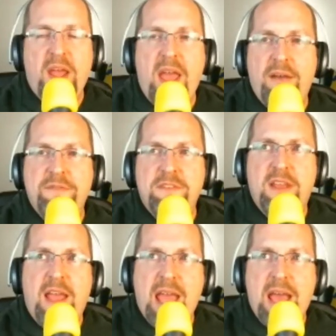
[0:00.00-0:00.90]
have
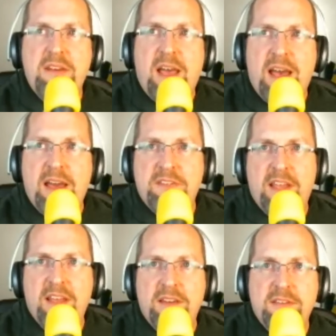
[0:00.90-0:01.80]
to add
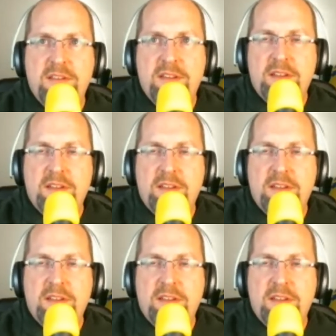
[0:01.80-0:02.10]
content